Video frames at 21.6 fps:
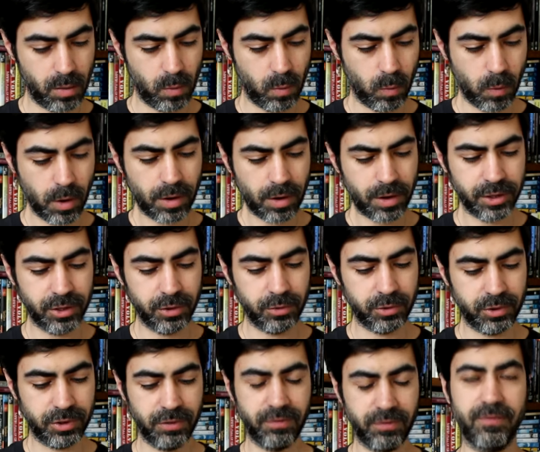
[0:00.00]
"What are you
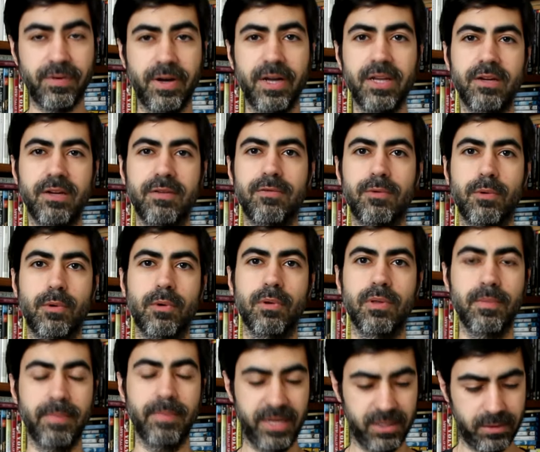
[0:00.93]
still fighting for,
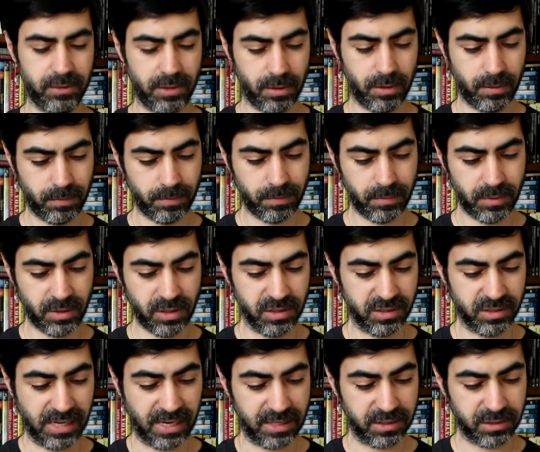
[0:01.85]
Demetrio?" he
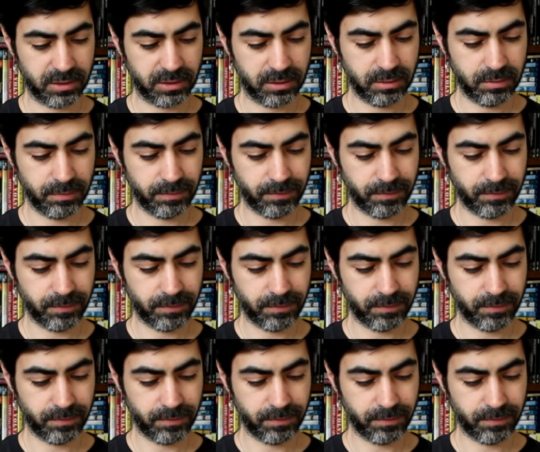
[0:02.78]
is asked.